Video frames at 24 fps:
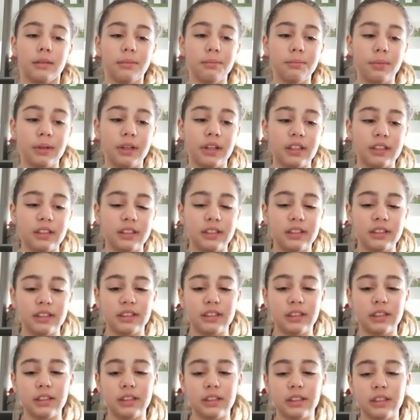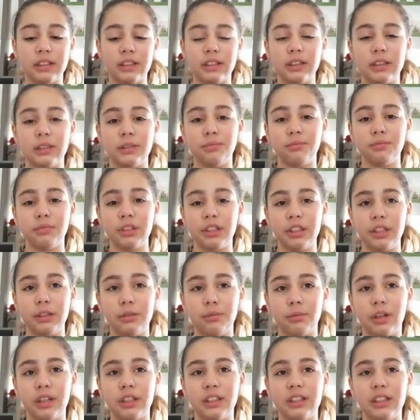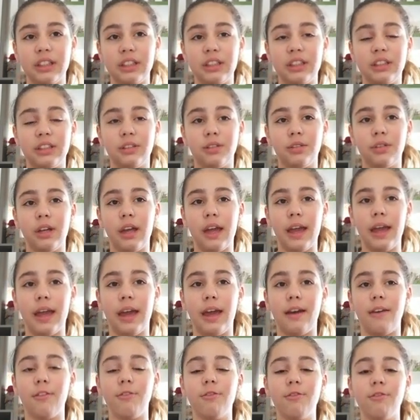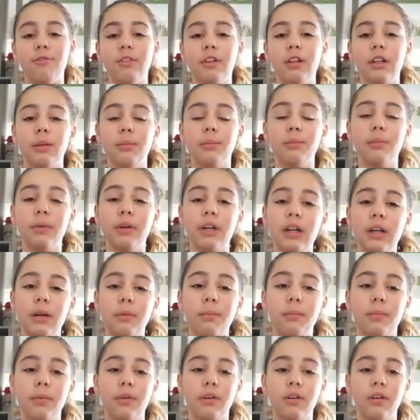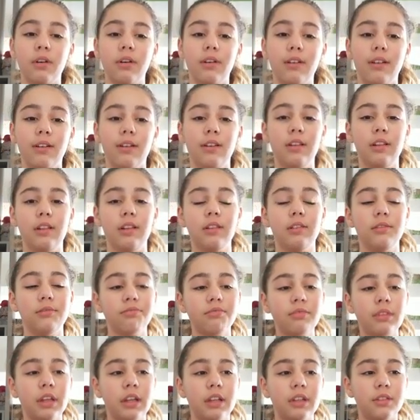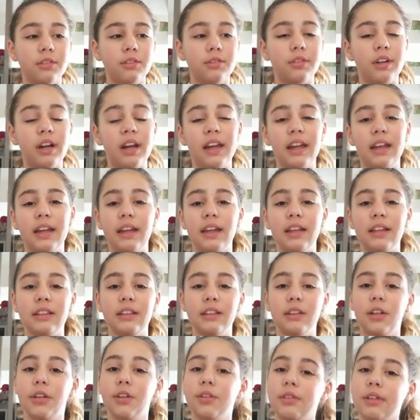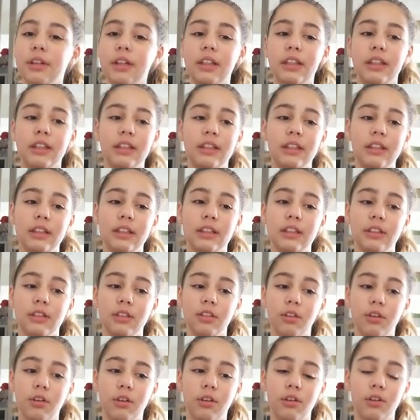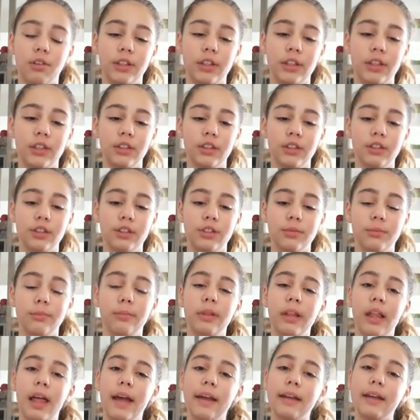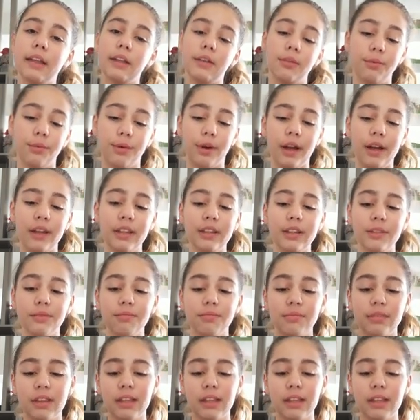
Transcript: But he wanted to have a purple, red, green, orange, black, and white.